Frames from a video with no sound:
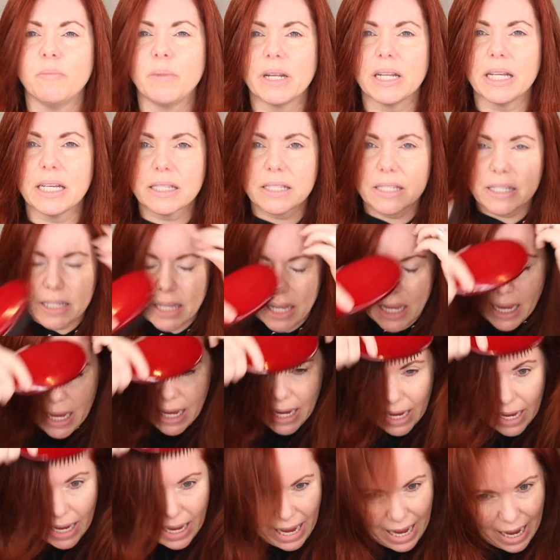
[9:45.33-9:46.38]
minutes,
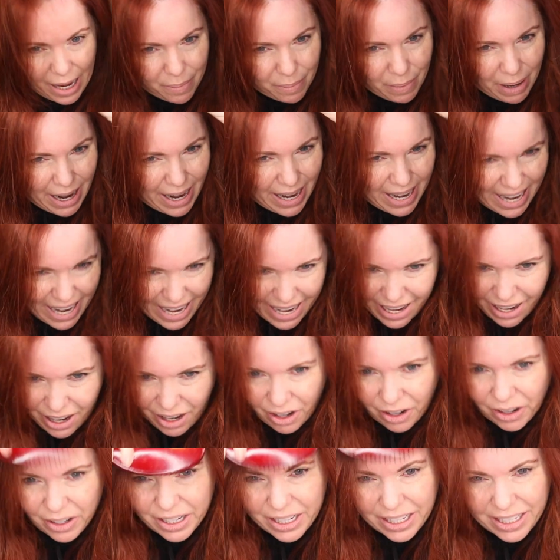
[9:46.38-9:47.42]
and my
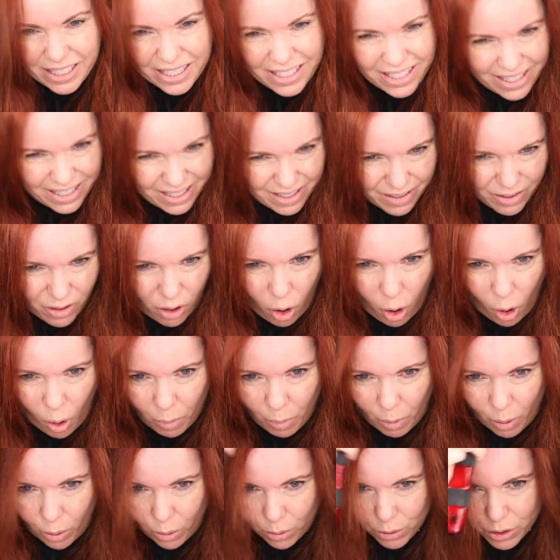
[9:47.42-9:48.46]
hair is
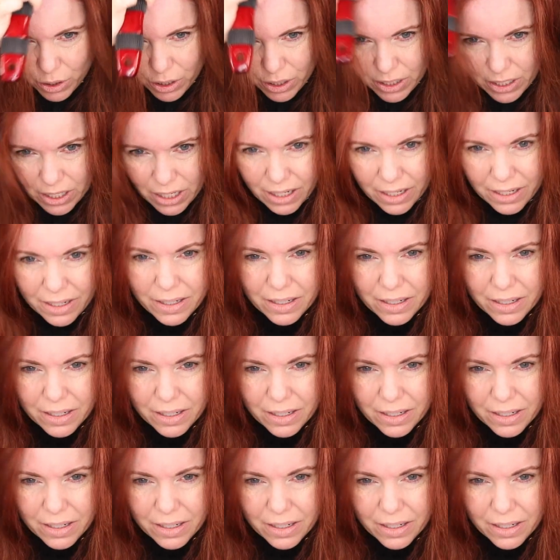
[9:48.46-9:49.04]
almost